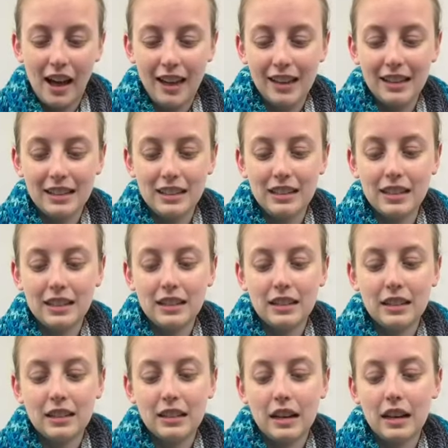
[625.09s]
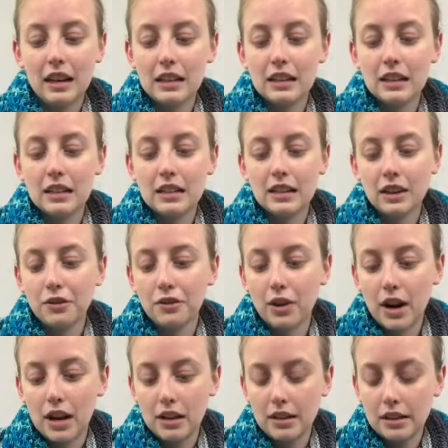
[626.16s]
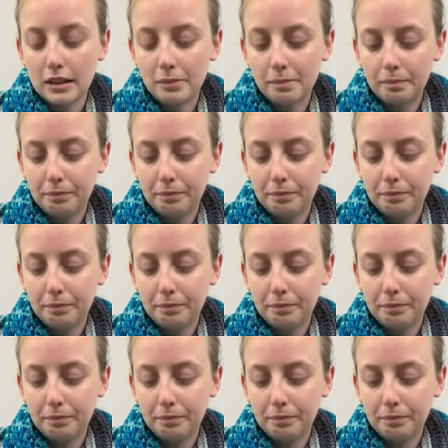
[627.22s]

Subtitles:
It is a different,